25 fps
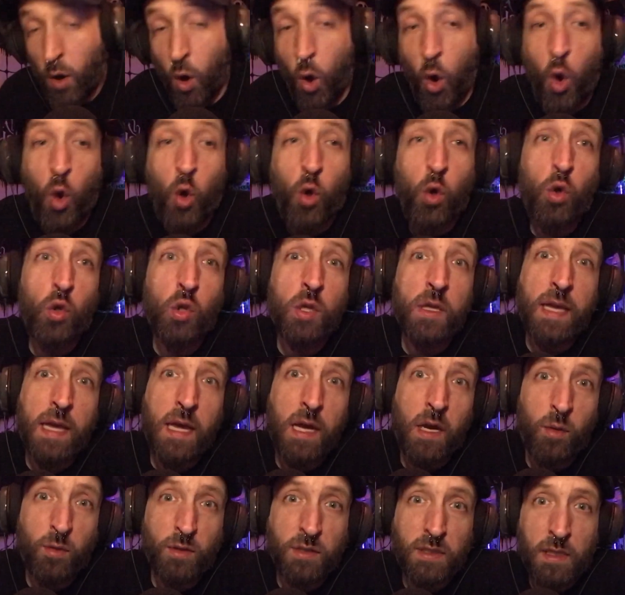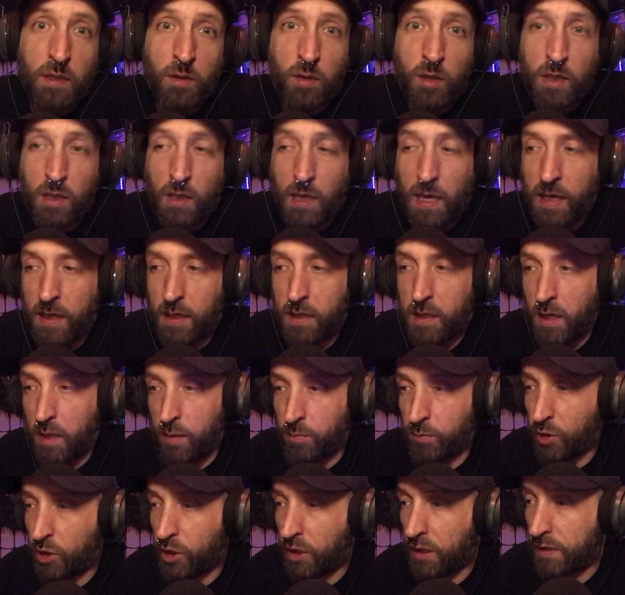holy hell, was there a lot of
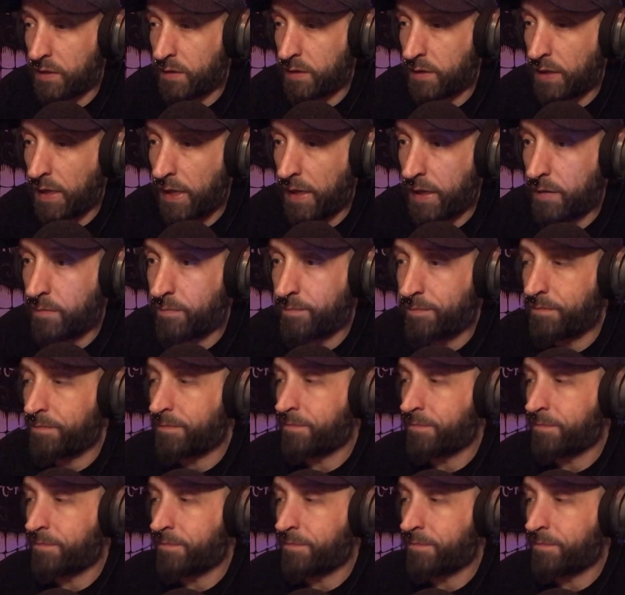dumb shit said.